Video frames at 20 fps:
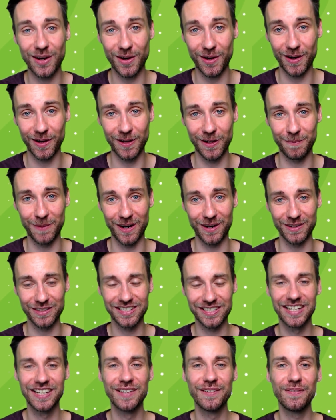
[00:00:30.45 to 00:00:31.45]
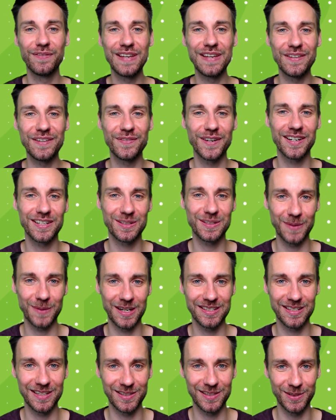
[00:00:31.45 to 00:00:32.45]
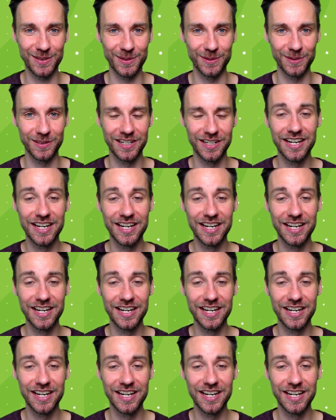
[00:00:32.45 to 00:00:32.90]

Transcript: all about: FIFA 22.